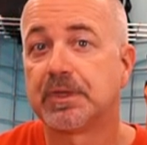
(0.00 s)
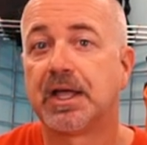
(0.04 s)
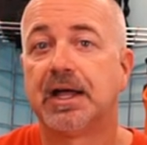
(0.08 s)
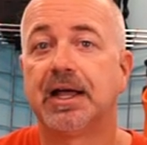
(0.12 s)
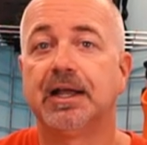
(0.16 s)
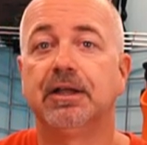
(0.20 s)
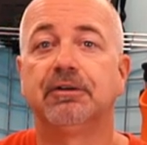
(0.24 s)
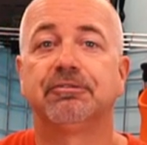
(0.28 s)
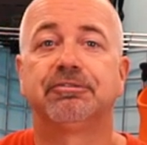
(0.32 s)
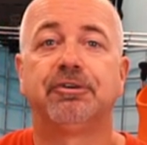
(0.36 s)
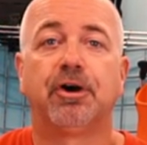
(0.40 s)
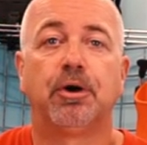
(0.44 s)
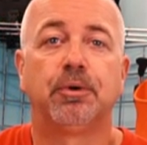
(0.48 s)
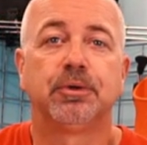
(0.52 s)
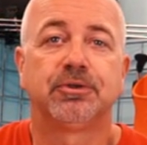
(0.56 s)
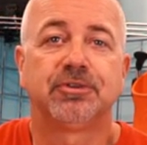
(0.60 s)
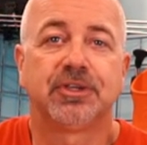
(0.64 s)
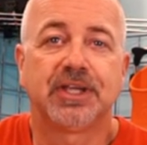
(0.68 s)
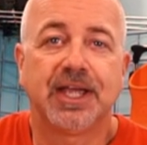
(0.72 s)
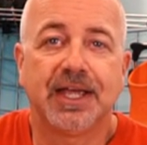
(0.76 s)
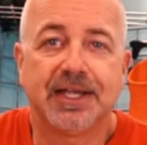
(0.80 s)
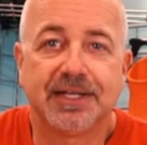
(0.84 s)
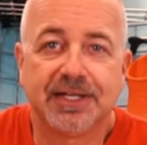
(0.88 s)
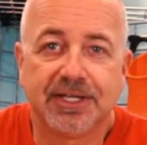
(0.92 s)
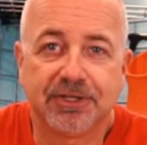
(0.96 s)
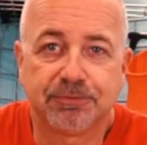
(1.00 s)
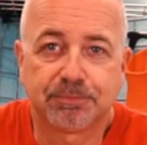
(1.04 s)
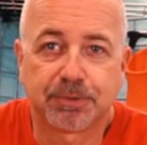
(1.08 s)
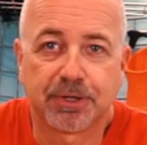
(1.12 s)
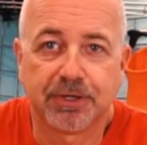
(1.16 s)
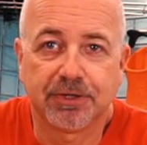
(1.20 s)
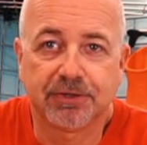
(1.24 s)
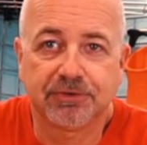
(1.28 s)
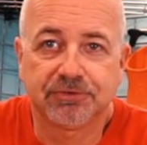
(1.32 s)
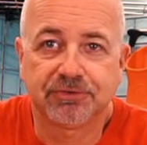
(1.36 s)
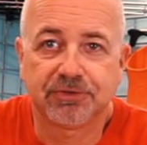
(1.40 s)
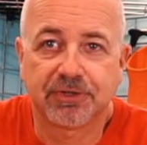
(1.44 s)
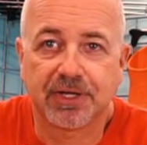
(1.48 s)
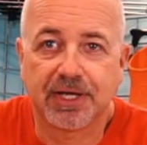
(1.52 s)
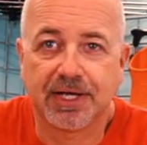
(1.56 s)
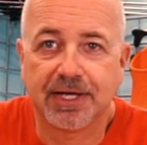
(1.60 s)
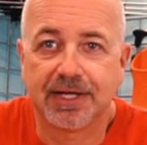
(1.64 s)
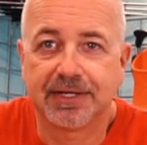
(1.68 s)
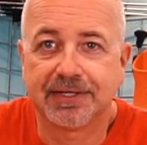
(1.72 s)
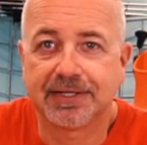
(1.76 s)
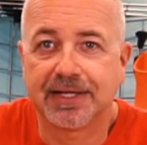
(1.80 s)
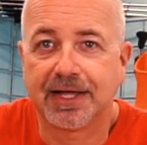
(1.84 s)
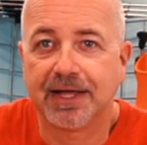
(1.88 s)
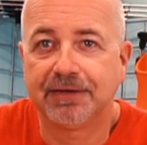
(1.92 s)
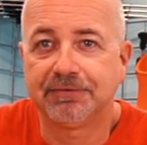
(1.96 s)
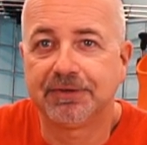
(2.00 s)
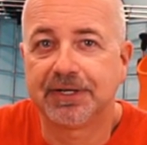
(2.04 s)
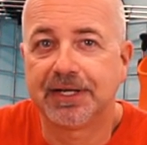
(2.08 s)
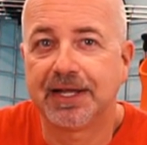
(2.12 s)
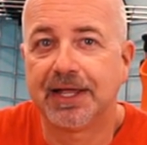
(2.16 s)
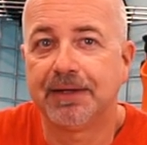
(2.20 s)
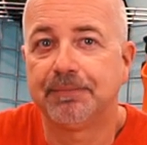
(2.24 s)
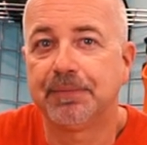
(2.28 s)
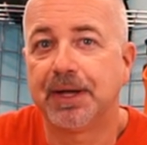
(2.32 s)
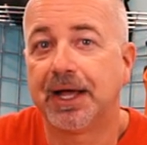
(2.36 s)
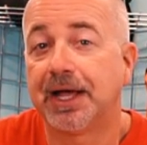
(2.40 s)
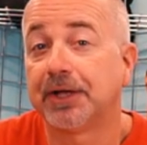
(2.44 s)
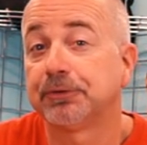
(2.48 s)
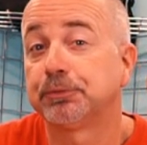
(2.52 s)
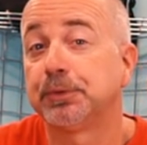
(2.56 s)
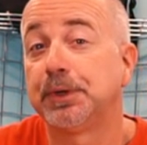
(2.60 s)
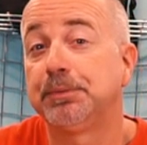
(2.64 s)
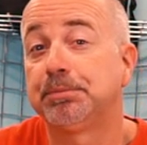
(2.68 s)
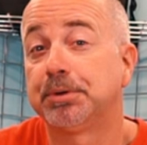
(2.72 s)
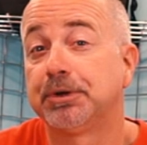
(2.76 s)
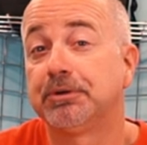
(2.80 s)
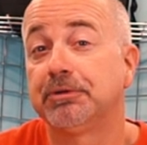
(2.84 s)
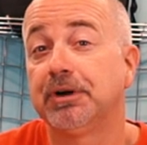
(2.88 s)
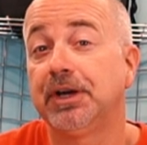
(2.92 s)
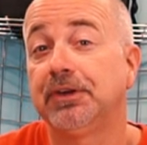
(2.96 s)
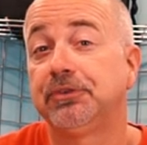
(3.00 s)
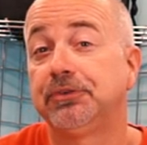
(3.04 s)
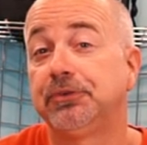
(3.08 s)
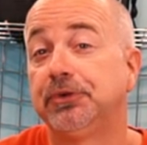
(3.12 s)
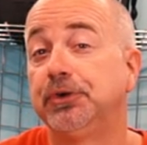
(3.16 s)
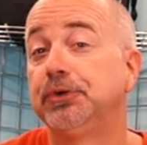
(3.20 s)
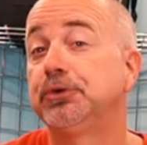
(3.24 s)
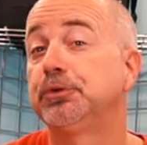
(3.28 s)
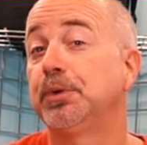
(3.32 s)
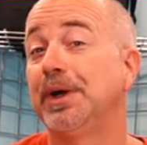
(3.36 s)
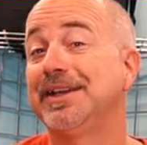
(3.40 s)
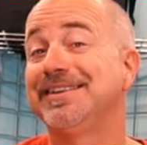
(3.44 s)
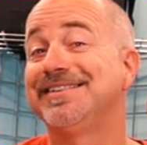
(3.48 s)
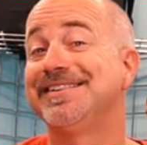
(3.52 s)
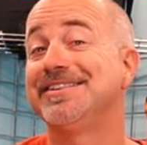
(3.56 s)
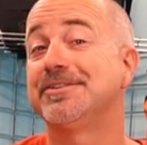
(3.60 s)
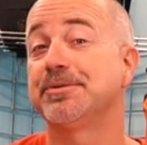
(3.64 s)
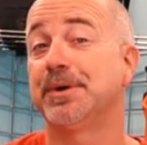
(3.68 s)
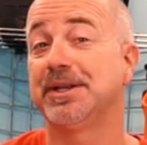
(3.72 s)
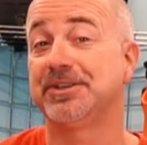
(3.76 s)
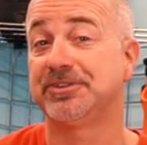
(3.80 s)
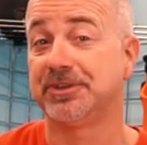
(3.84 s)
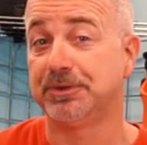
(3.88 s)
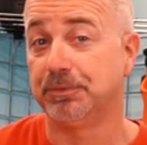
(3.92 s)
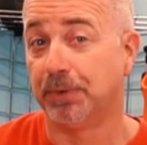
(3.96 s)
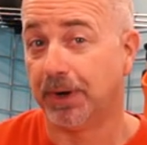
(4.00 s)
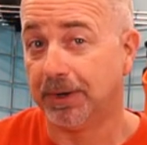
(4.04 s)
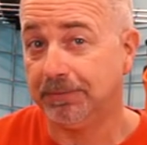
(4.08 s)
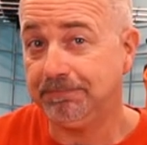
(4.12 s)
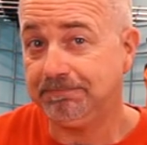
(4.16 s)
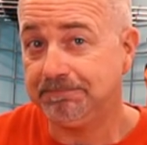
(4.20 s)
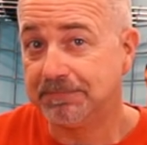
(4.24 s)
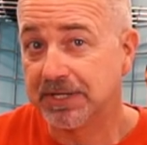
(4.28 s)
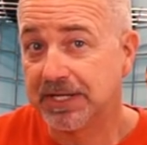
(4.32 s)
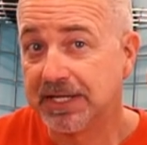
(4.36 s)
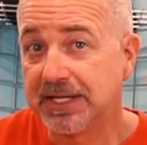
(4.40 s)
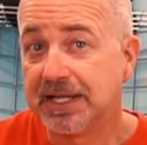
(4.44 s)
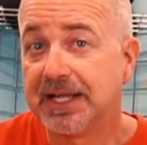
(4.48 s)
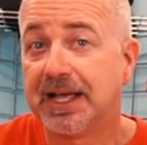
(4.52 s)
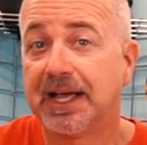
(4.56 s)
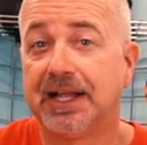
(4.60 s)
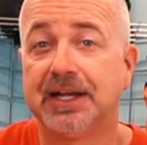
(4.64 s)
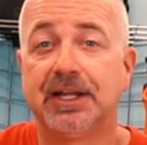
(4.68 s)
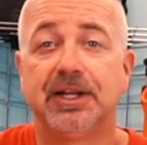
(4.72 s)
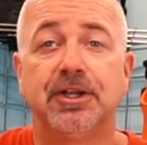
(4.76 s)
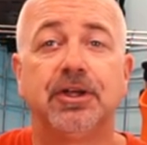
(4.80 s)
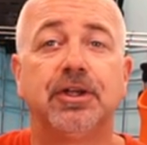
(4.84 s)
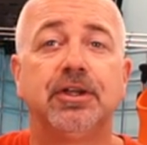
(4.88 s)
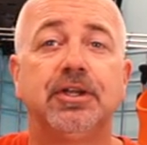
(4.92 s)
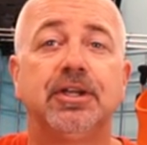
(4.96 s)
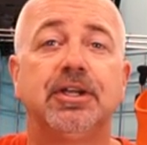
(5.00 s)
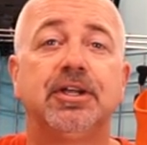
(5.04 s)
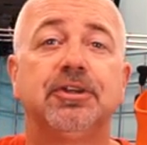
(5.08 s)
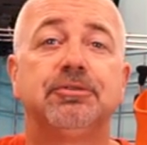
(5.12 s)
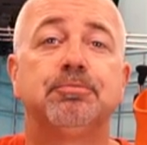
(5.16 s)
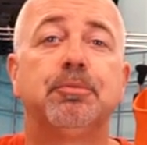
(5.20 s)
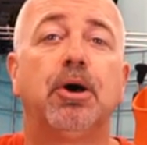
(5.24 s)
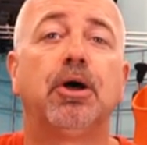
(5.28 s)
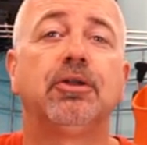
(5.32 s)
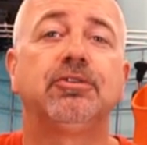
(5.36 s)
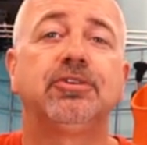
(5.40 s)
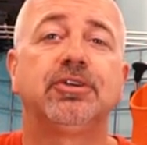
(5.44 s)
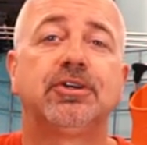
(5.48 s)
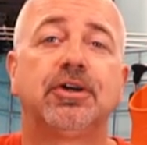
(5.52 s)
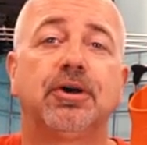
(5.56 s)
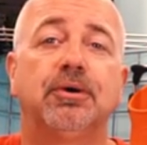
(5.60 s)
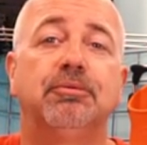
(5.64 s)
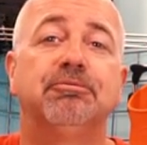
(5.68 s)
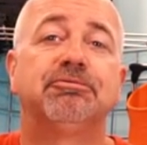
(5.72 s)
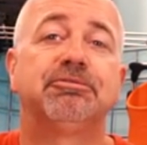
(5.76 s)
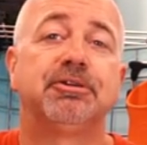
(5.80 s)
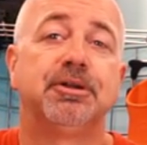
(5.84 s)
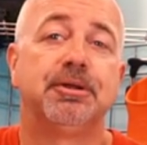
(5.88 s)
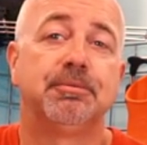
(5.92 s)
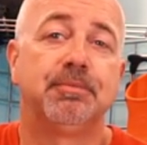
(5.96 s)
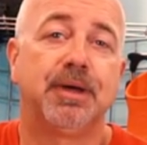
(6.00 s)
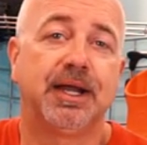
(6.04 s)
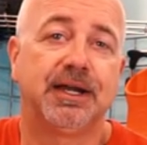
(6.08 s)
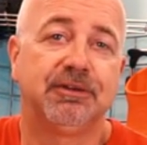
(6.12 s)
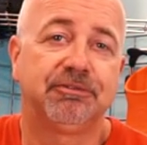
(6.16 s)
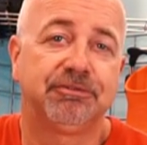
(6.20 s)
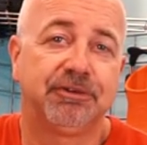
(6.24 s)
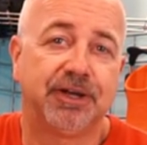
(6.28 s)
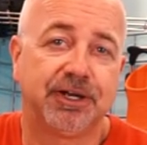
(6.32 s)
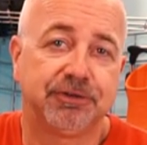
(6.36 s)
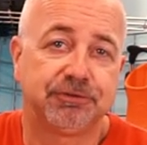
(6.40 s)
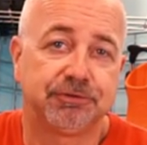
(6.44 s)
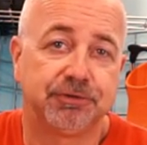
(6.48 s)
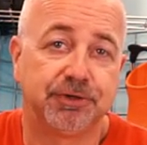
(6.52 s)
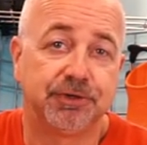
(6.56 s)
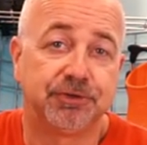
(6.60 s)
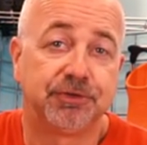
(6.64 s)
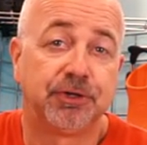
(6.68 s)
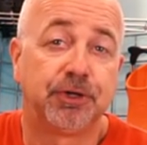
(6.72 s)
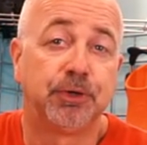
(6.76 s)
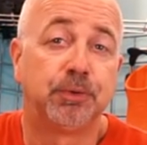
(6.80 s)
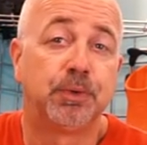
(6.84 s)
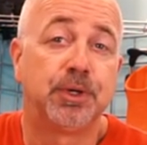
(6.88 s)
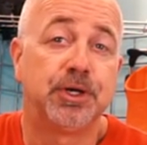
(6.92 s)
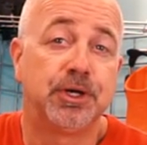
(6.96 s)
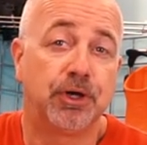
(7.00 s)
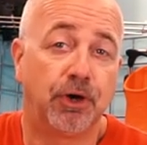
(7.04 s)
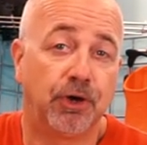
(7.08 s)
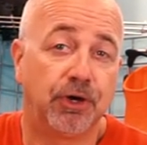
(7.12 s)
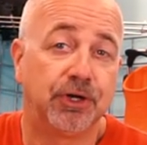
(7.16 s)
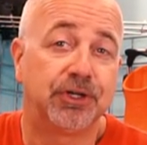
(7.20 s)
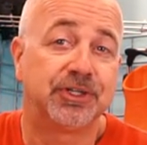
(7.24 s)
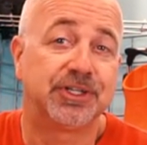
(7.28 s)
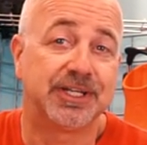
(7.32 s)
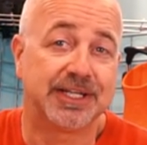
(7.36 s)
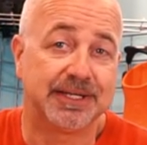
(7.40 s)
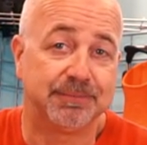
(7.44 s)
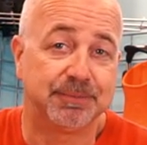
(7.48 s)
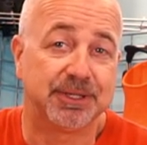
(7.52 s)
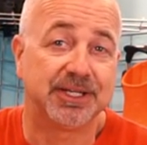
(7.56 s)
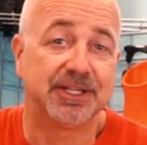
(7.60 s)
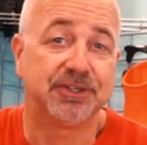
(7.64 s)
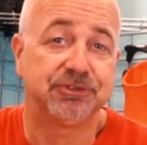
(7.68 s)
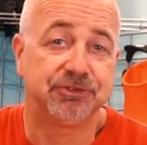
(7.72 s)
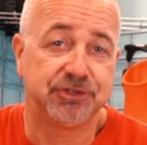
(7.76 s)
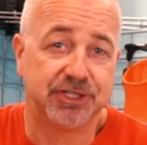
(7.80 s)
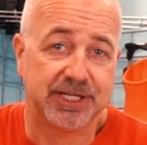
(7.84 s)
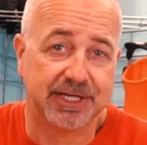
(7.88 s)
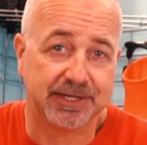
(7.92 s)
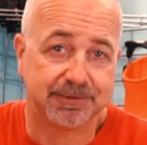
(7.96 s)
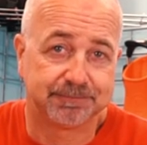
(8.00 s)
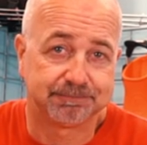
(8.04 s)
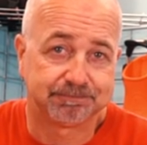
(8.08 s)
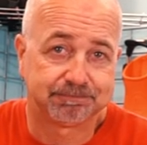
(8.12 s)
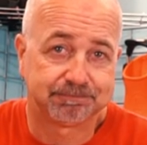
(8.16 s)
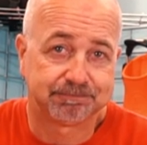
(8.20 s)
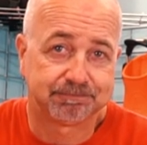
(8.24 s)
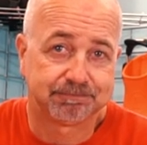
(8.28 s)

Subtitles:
I look forward to getting these products and diving them as we progress through 2021, and I know that there's more to come from the manufacturers who were not at DEMA this year.